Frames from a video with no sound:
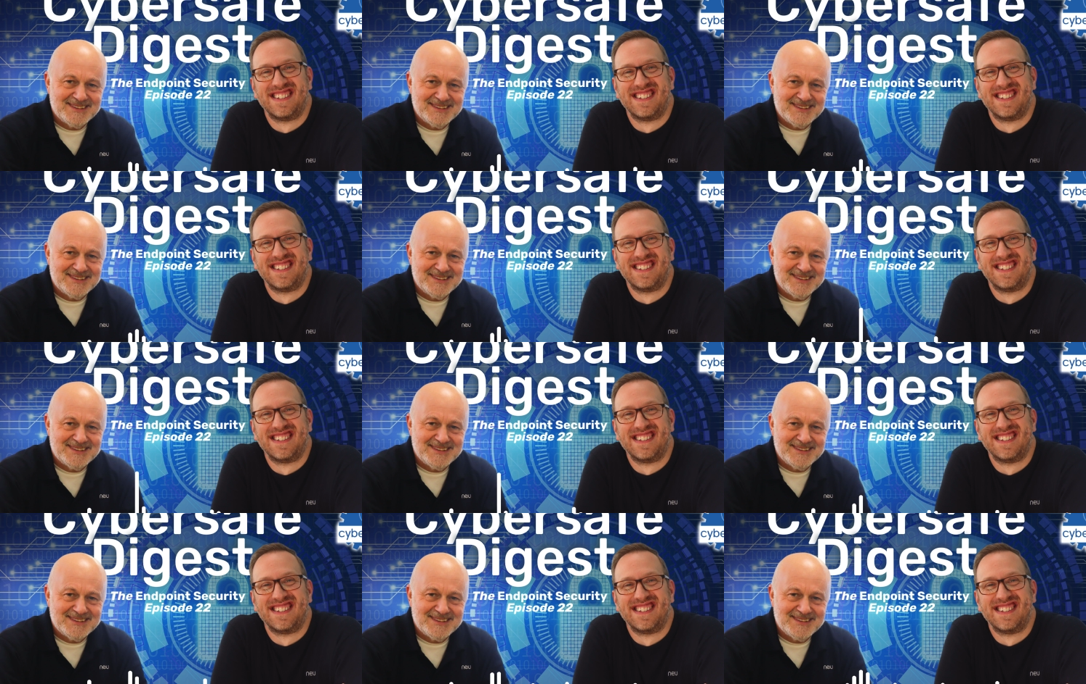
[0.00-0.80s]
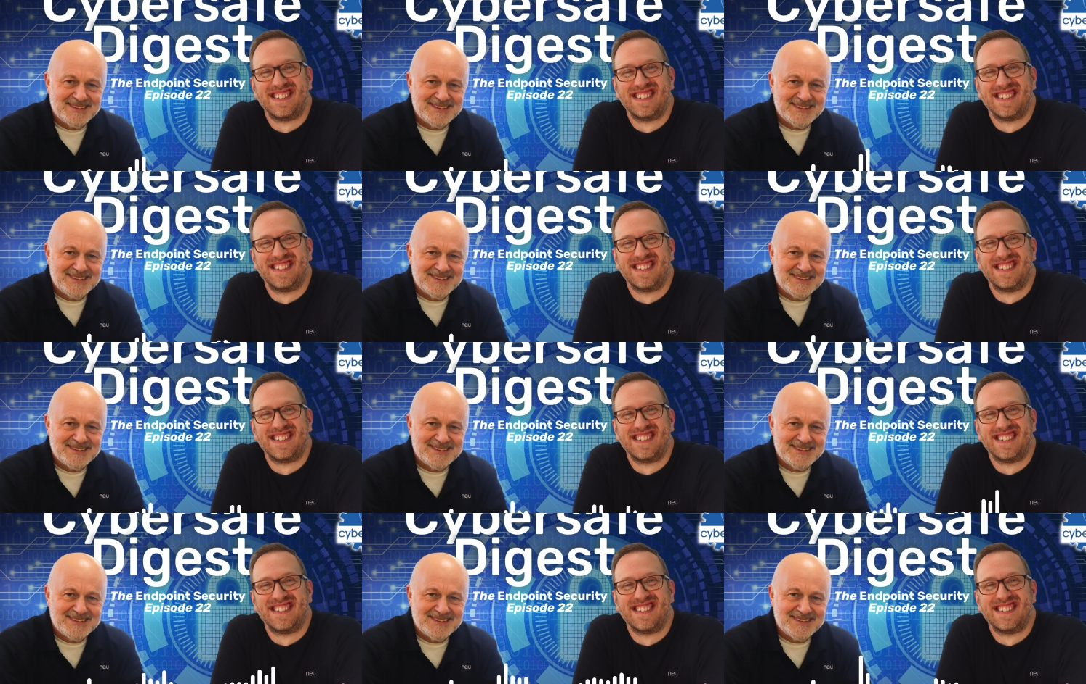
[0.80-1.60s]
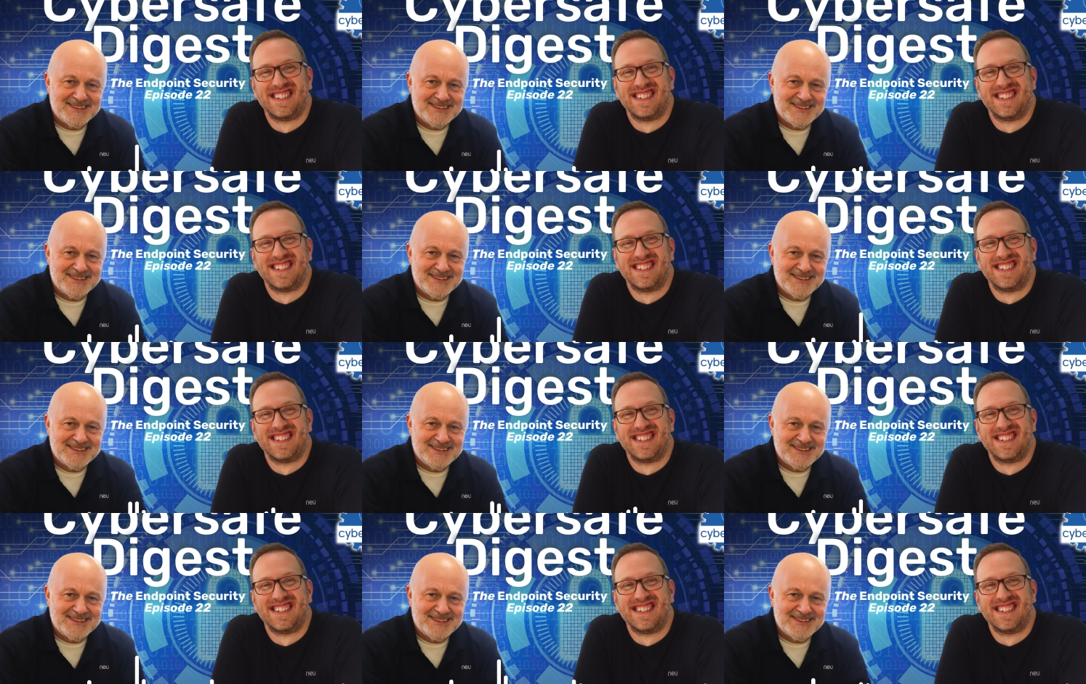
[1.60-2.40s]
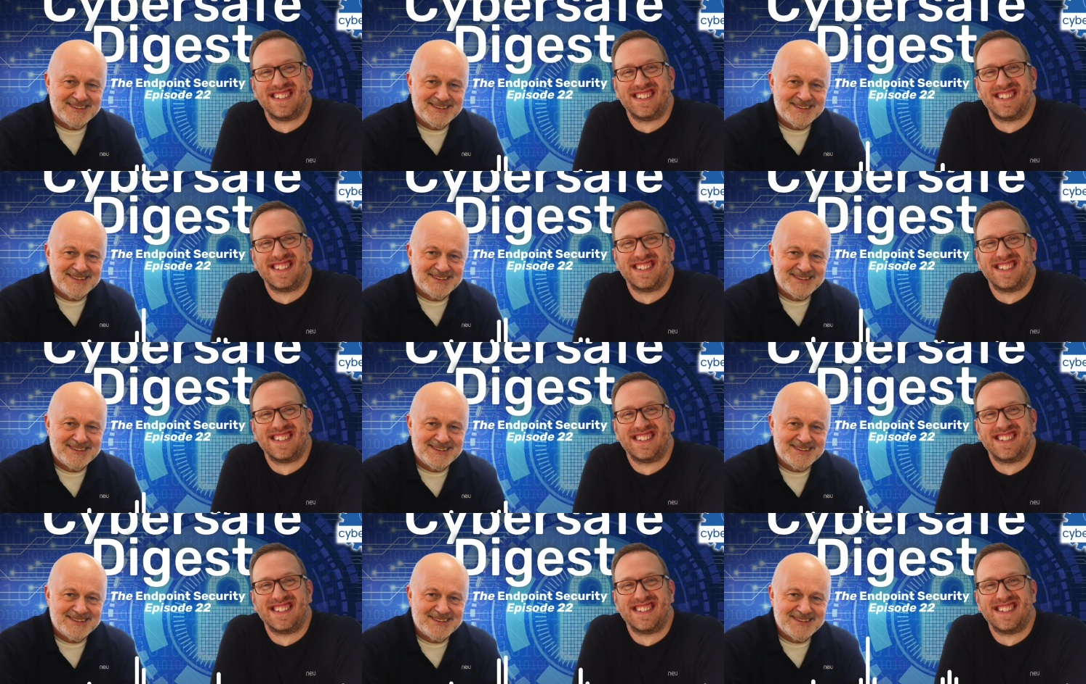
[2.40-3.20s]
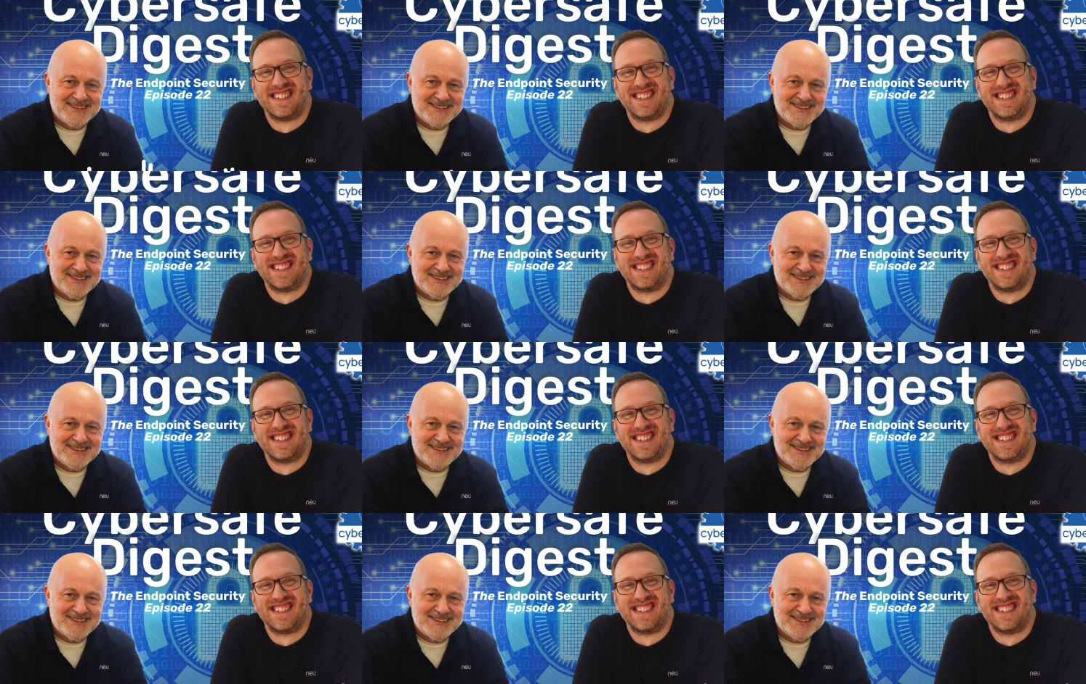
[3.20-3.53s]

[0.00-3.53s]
Nothing is said.